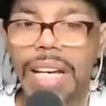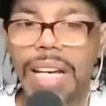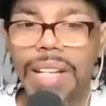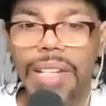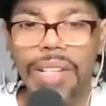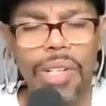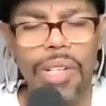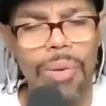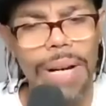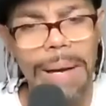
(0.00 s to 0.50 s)

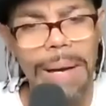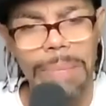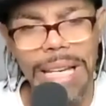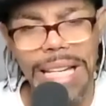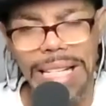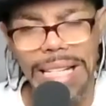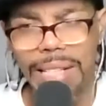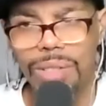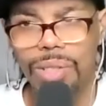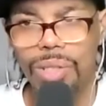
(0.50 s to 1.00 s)
you know what I
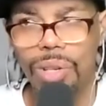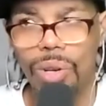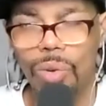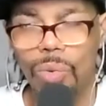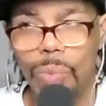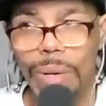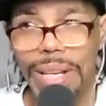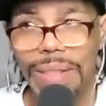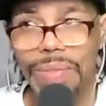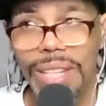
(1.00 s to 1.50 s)
mean? And so
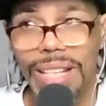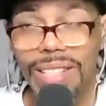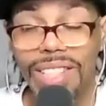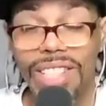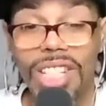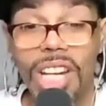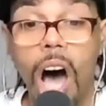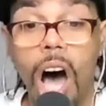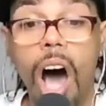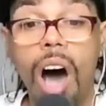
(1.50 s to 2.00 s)
when this
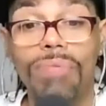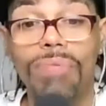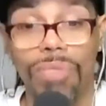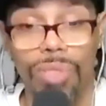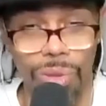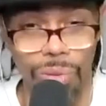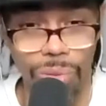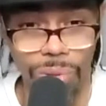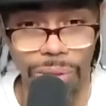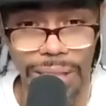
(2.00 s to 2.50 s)

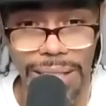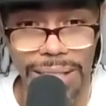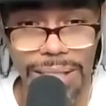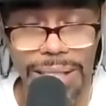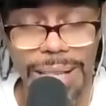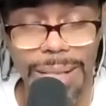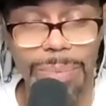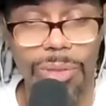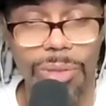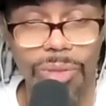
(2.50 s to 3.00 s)
novel, let's
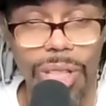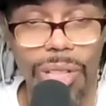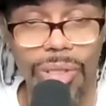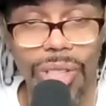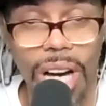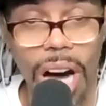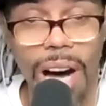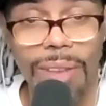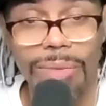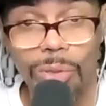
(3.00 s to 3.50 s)
keep it real,
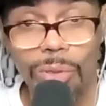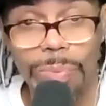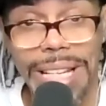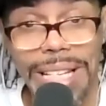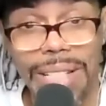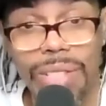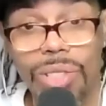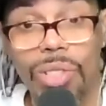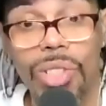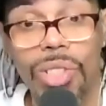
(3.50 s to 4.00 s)
novel
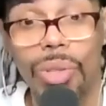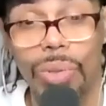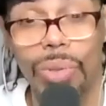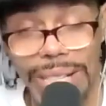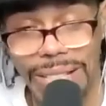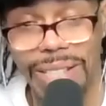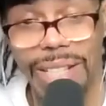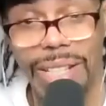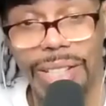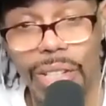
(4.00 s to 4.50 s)
means new,
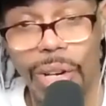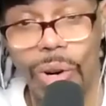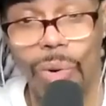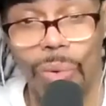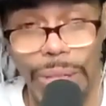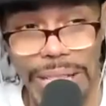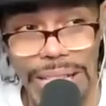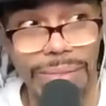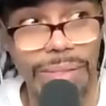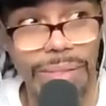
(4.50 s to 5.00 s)
it's unknown,
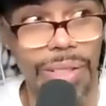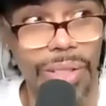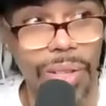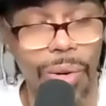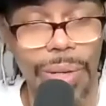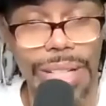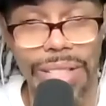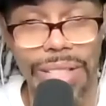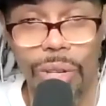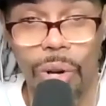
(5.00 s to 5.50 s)
even though
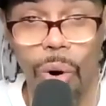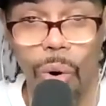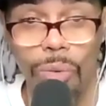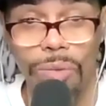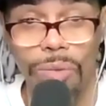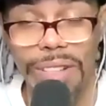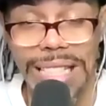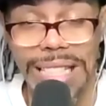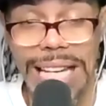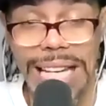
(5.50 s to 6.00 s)
it's
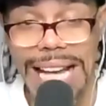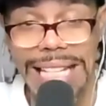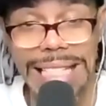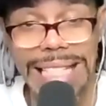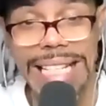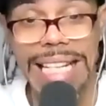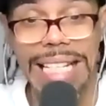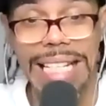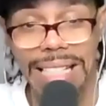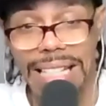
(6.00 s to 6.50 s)

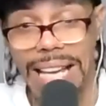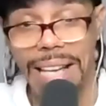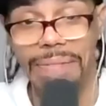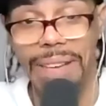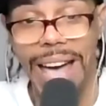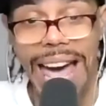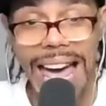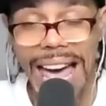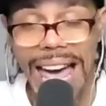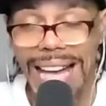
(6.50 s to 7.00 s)
COVID-19 and they've
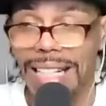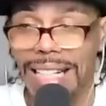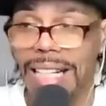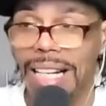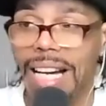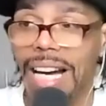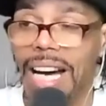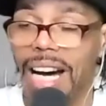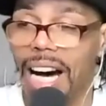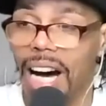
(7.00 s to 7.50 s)
had
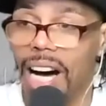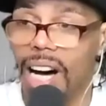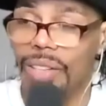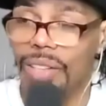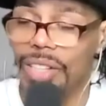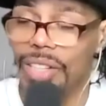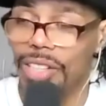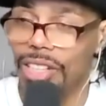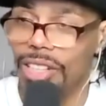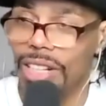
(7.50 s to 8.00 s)

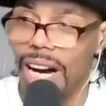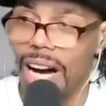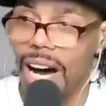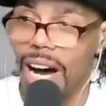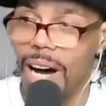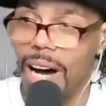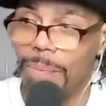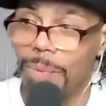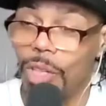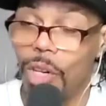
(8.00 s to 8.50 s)
other
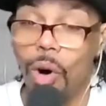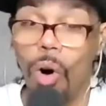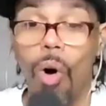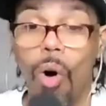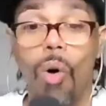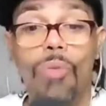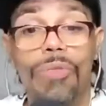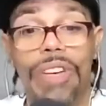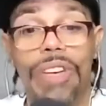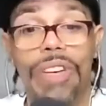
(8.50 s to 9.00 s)

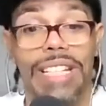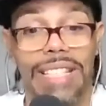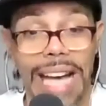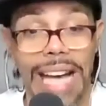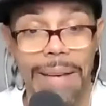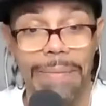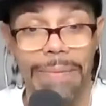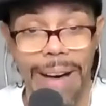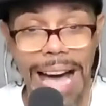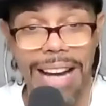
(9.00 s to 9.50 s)
COVID
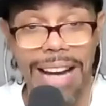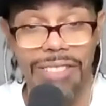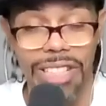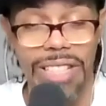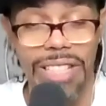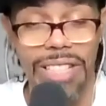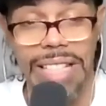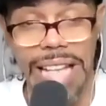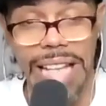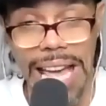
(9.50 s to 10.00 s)
type
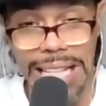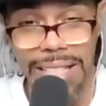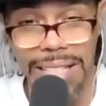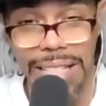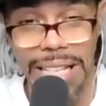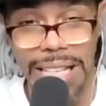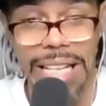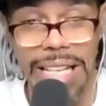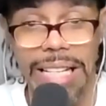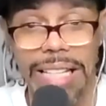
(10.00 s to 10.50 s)
viruses,
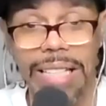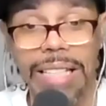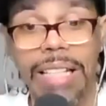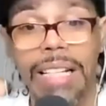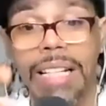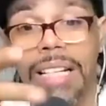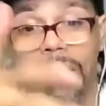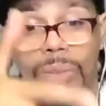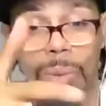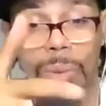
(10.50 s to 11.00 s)
18,
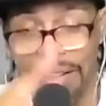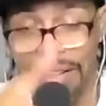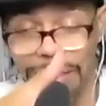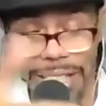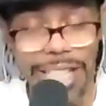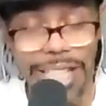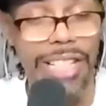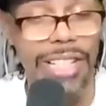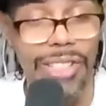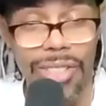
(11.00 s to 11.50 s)
whatever
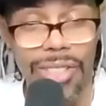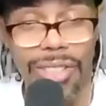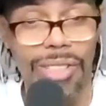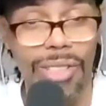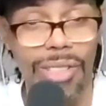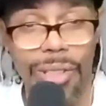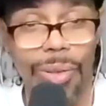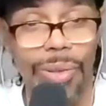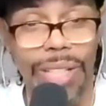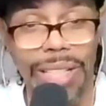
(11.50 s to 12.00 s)
years,
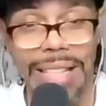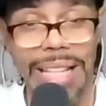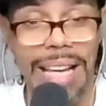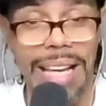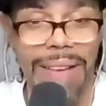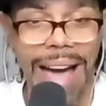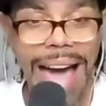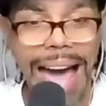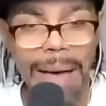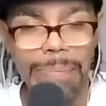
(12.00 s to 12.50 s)
that they've
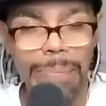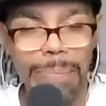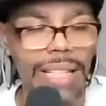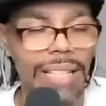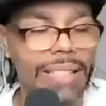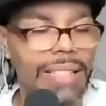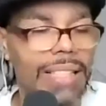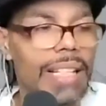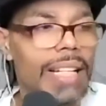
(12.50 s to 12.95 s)
happened.